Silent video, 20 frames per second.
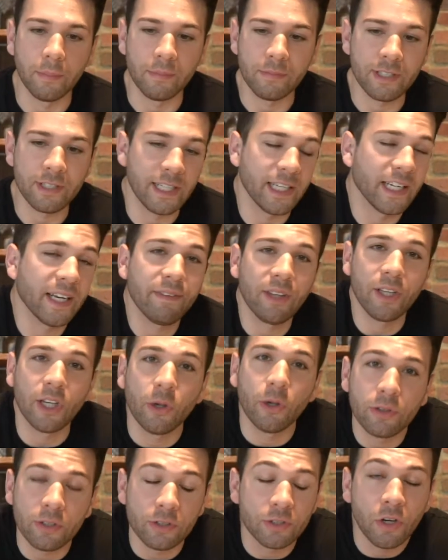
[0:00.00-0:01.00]
seeing if they know
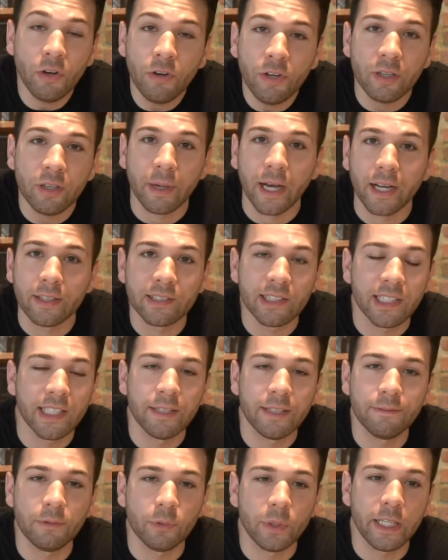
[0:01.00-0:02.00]
what they're talking about,
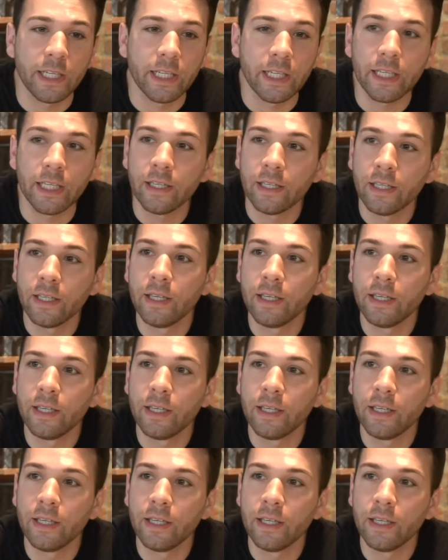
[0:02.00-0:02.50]
seeing if we